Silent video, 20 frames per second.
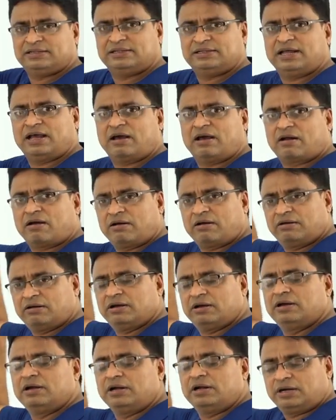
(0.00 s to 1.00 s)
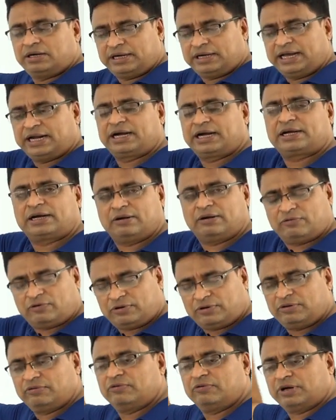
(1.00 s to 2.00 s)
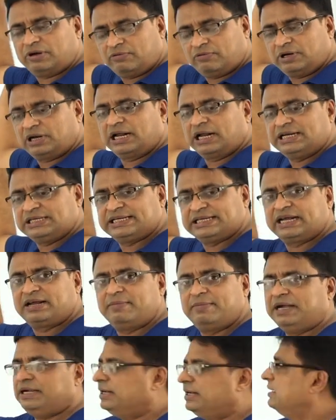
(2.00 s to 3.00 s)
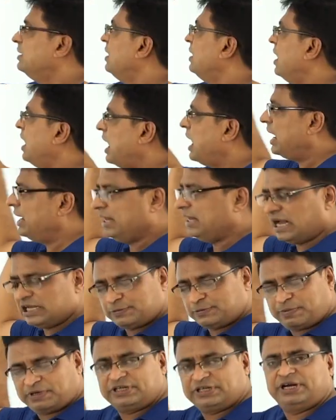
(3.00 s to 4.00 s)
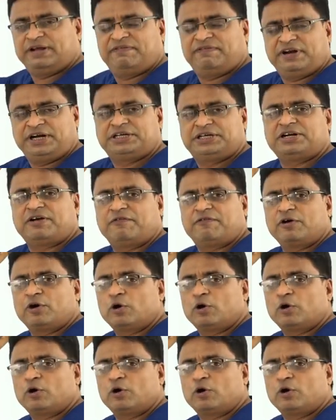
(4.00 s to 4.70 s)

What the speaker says: they are on directed one line segment, and as per the definition of